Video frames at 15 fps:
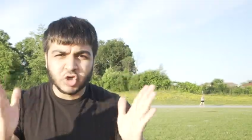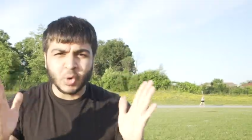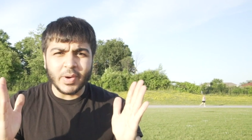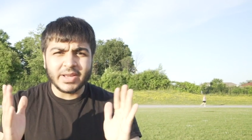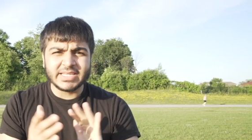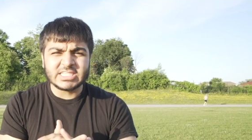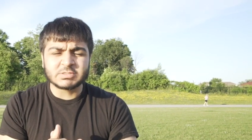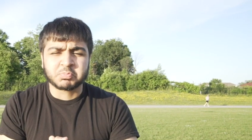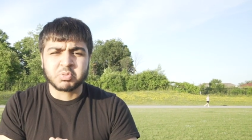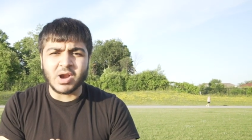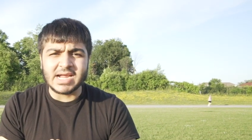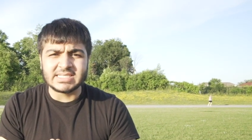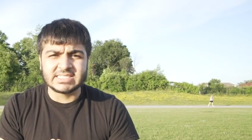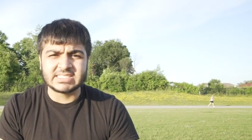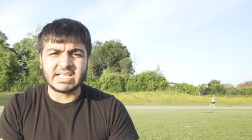To win these
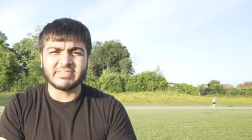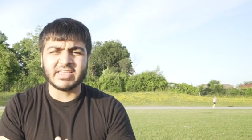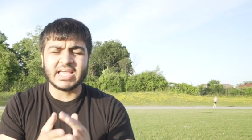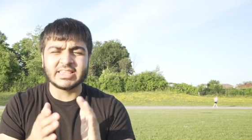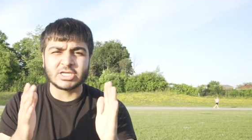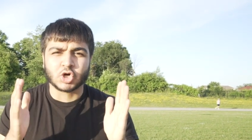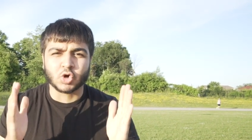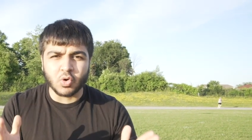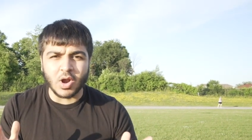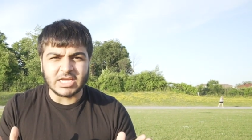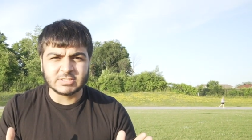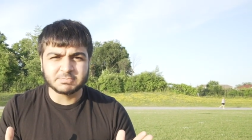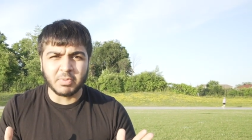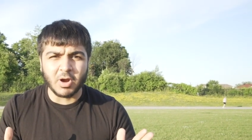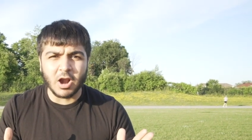prizes, you have to hit the
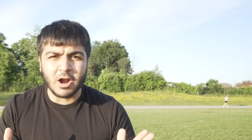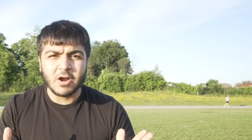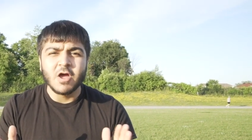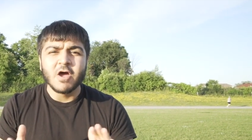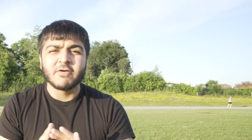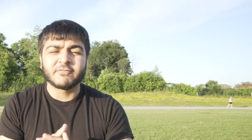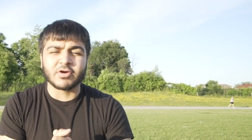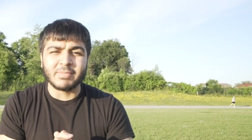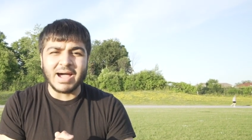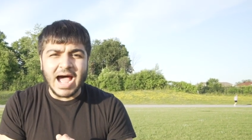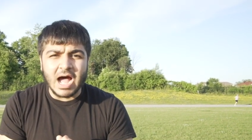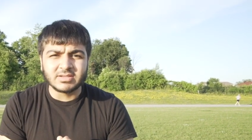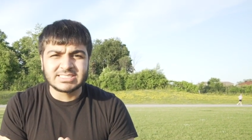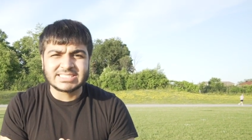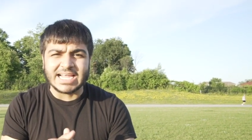crossbar from
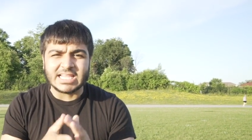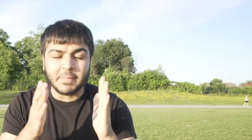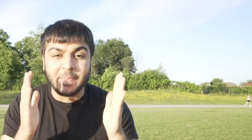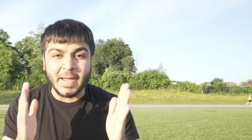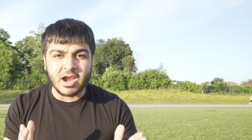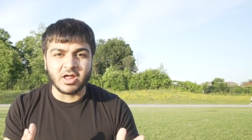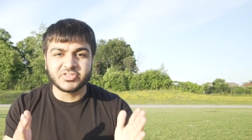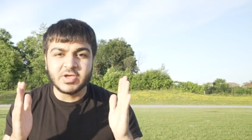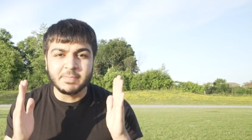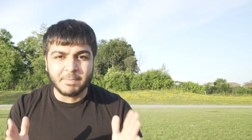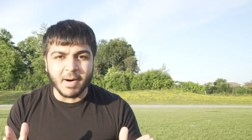outside the penalty